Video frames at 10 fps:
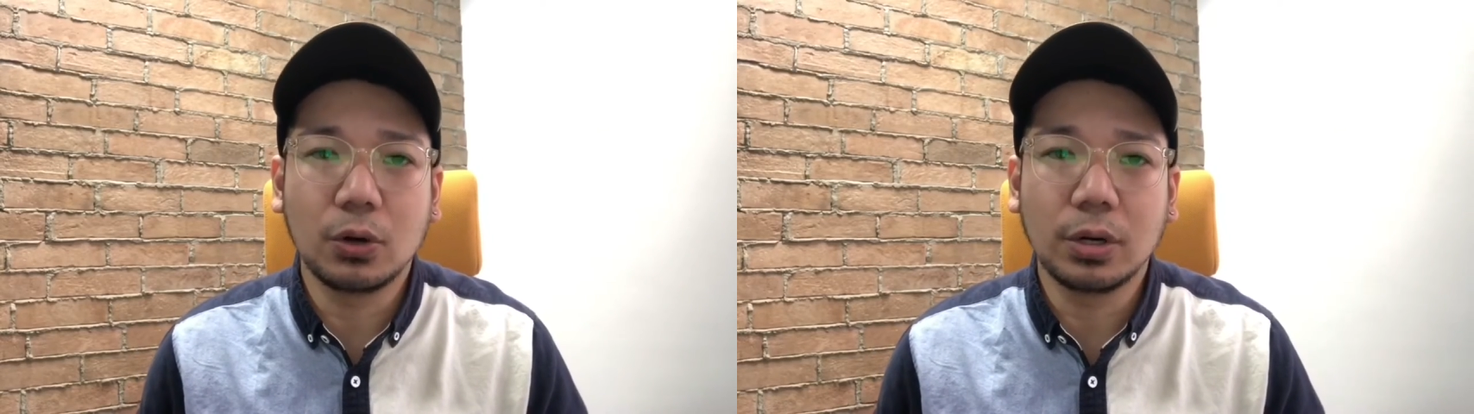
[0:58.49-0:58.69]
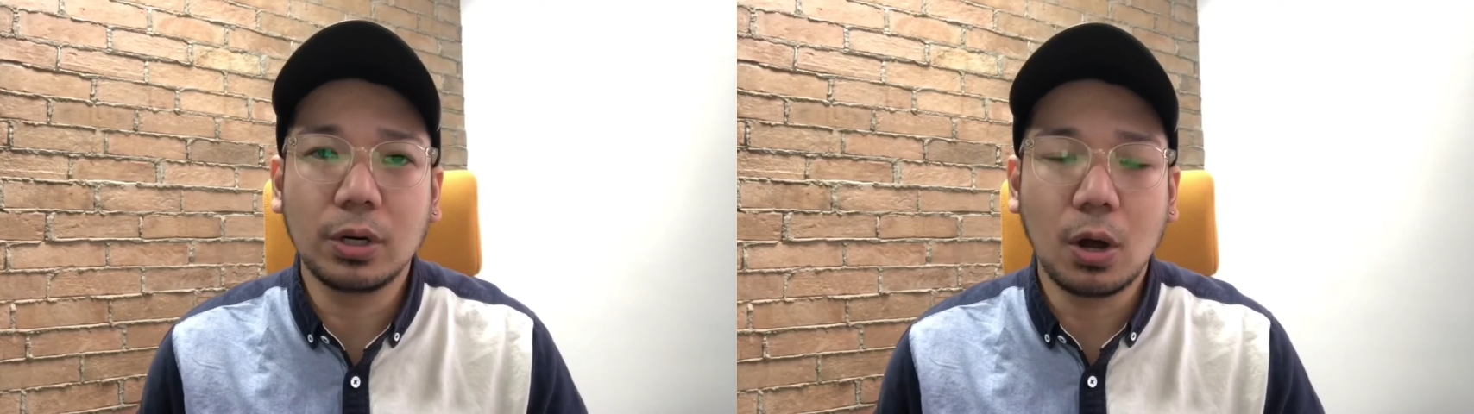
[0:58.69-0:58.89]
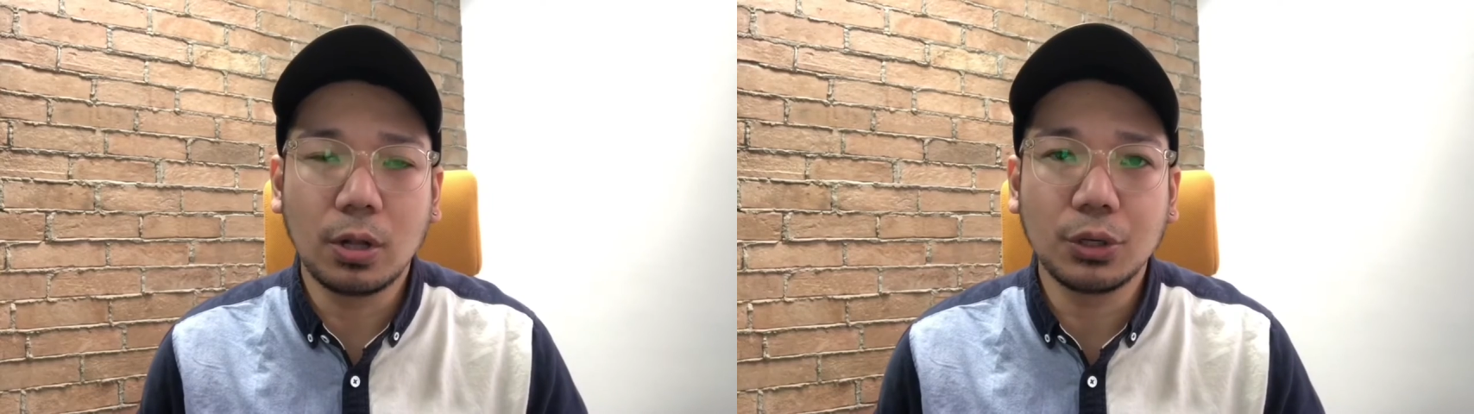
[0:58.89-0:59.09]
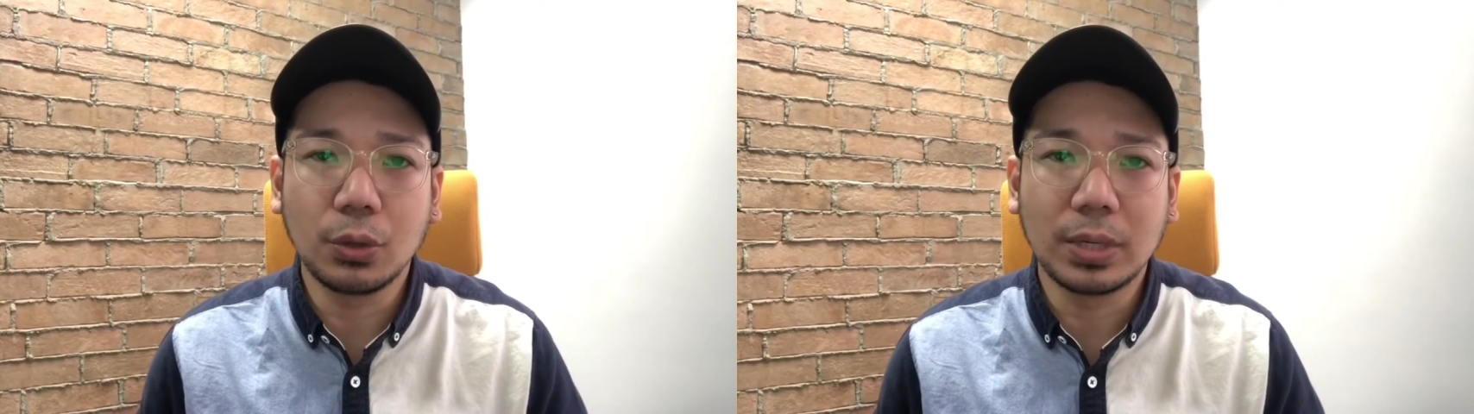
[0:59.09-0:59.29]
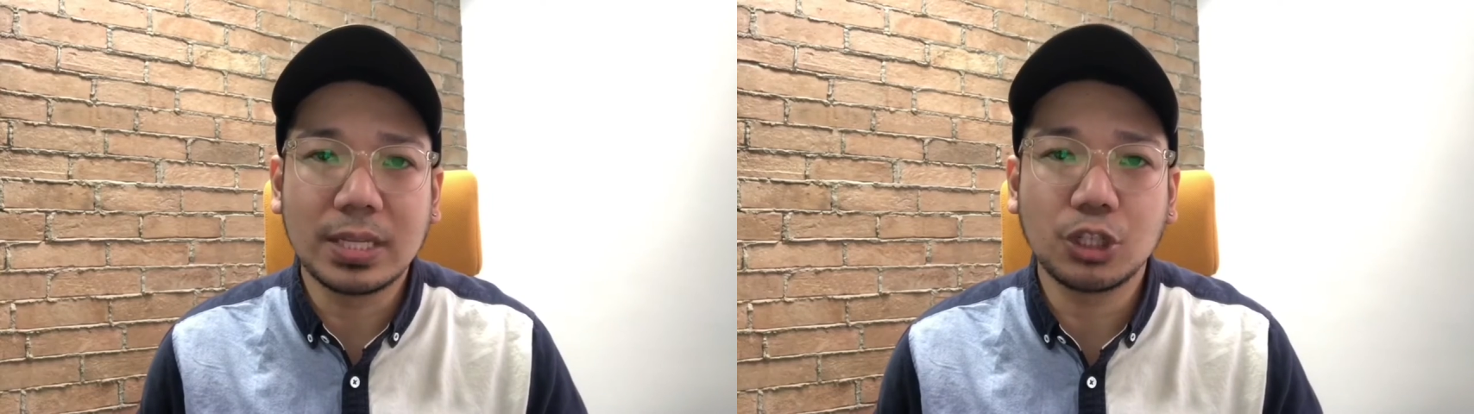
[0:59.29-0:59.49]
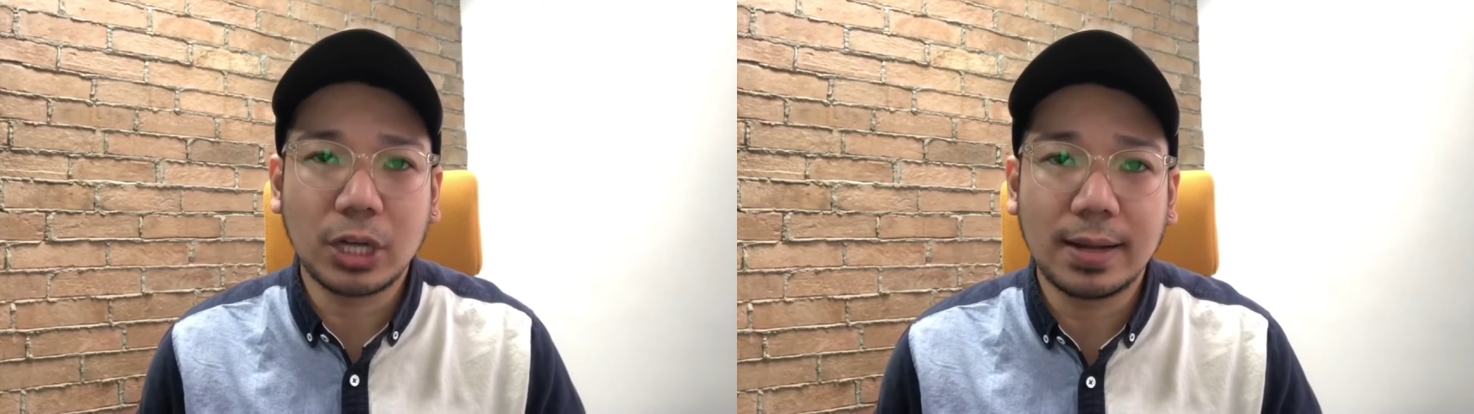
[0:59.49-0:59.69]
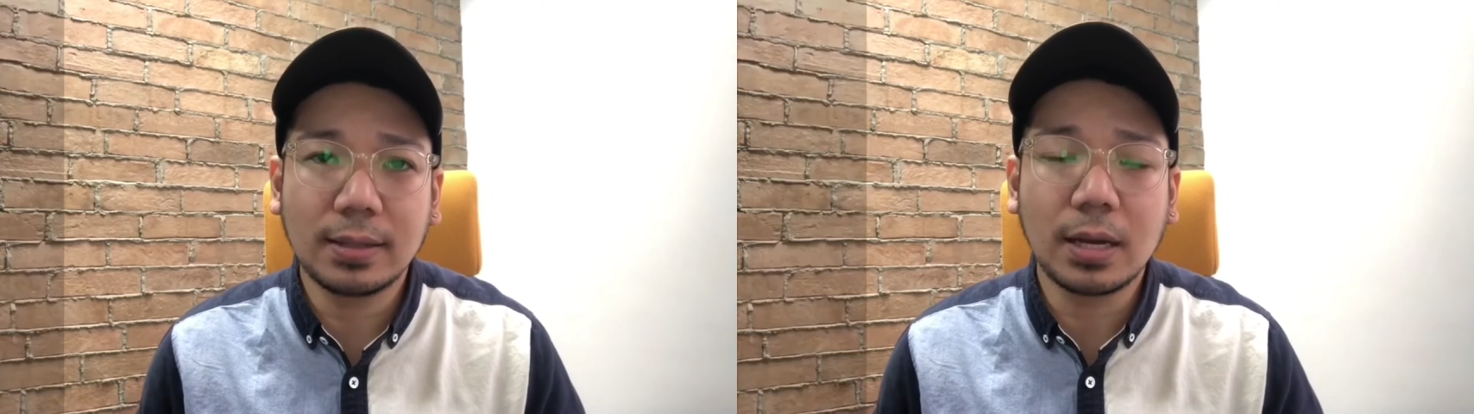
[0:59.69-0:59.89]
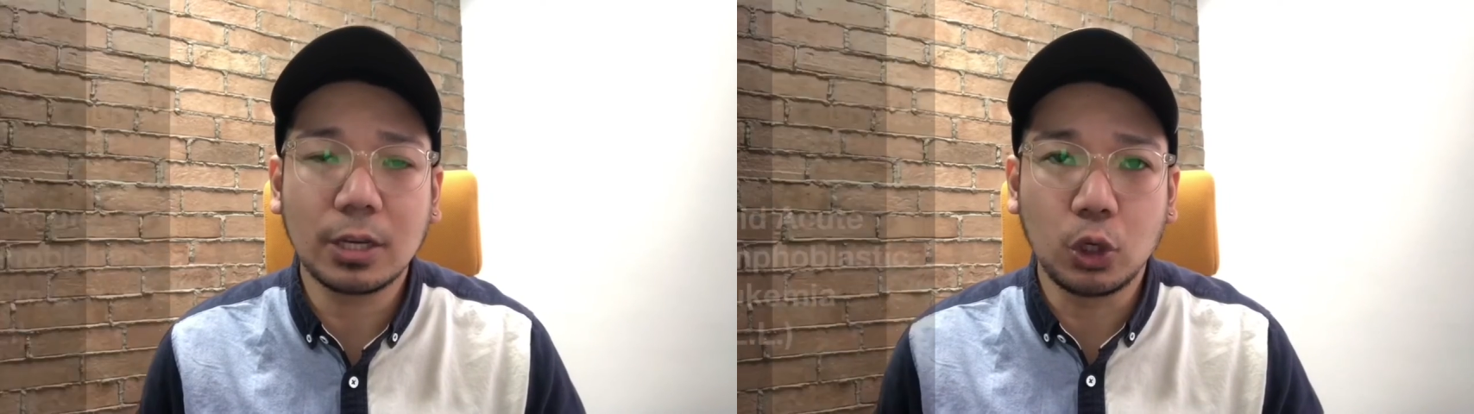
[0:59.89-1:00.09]
or also known as
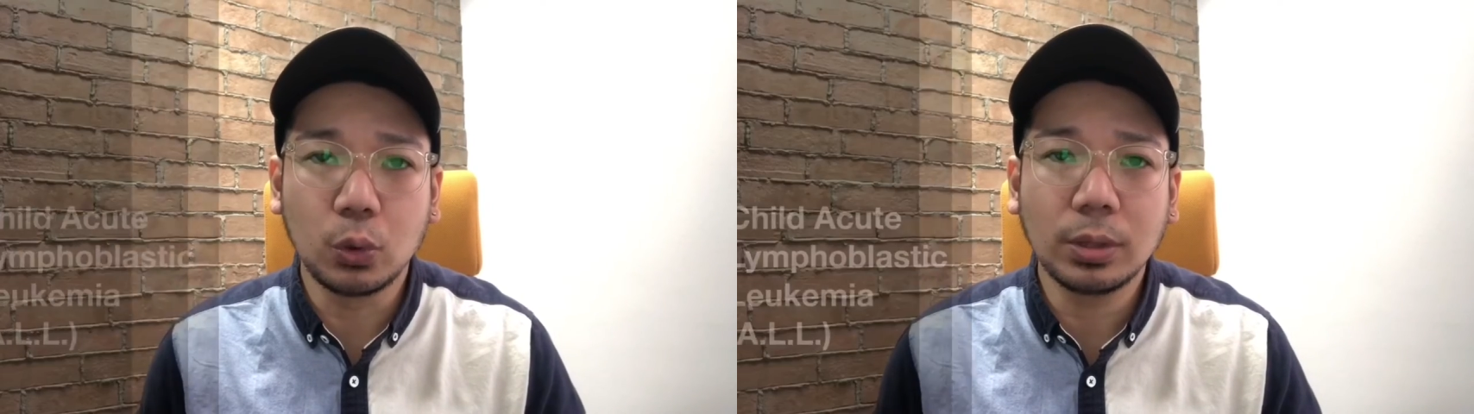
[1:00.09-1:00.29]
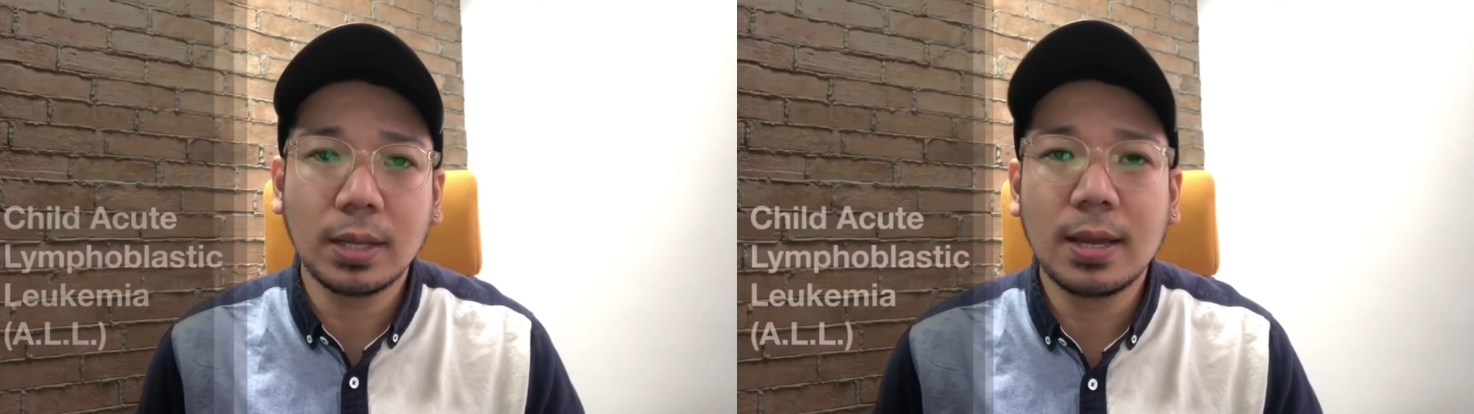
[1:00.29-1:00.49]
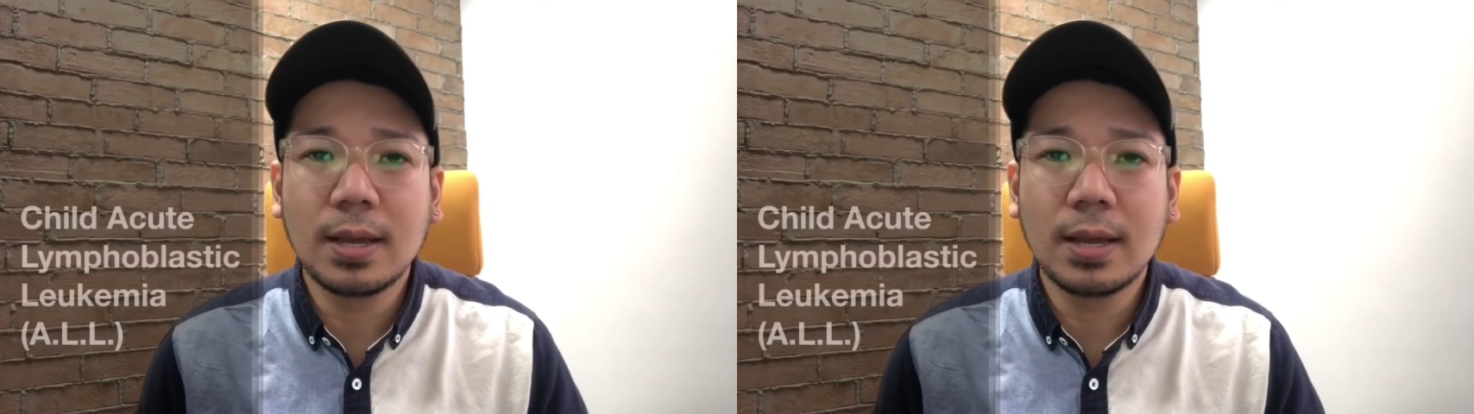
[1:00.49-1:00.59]
child acute